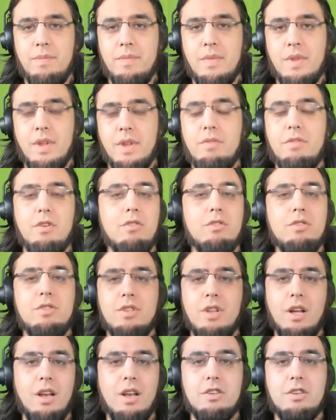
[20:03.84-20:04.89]
If you lose
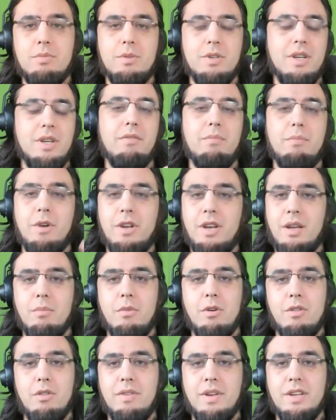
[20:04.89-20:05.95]
knowledge but you have money and
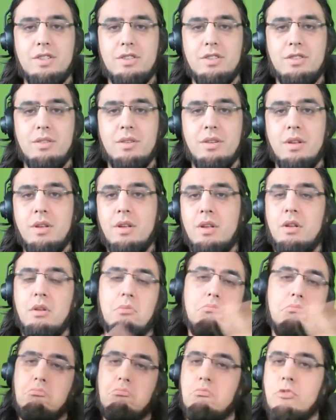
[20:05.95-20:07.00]
motivation,
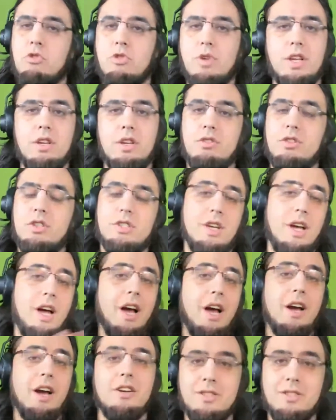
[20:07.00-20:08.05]
great, you just
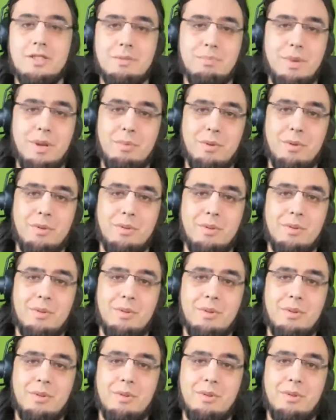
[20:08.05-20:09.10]
hire some people
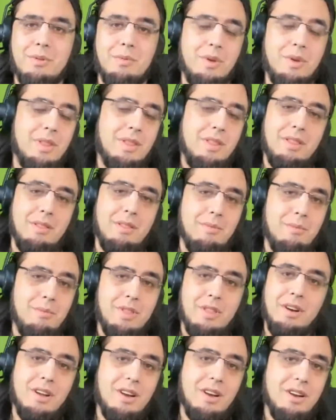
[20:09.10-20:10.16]
with
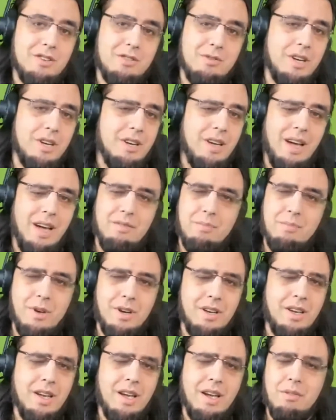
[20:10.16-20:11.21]
the knowledge, right? You have
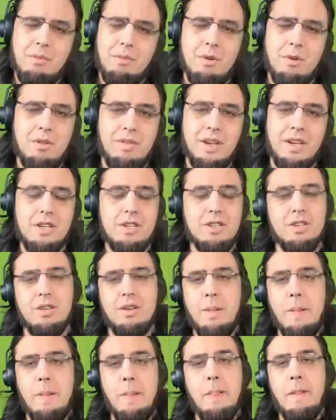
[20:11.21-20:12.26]
money, you have the
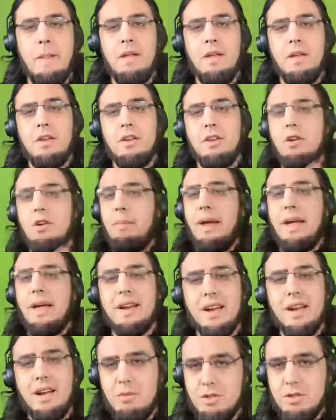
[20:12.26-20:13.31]
motivation. No
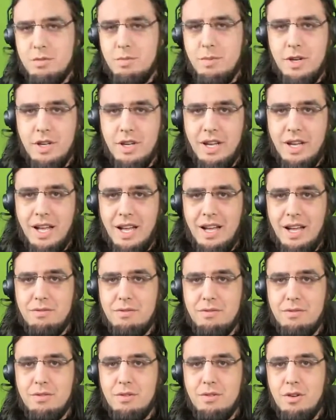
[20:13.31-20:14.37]
matter how much money you
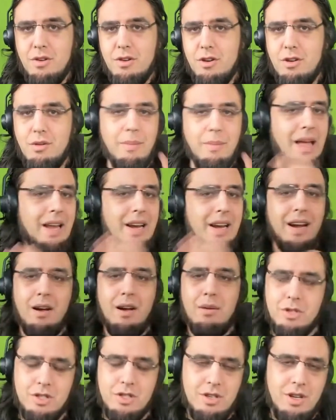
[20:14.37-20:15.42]
have, no matter
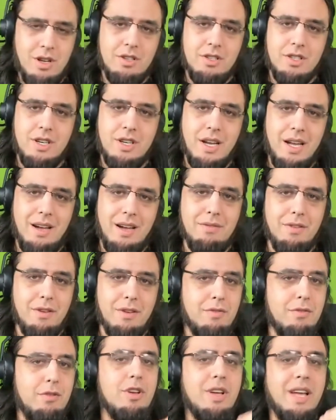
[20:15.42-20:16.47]
how much knowledge you have,
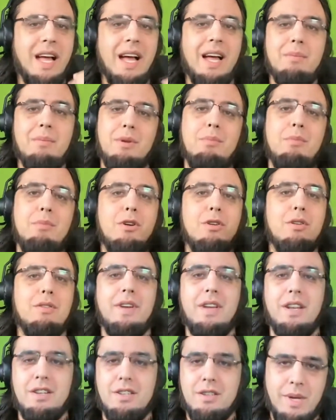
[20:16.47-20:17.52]
if you can't be
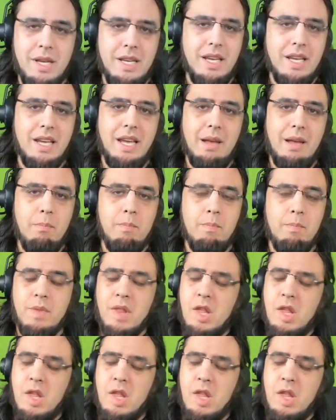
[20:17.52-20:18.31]
motivated to make a game,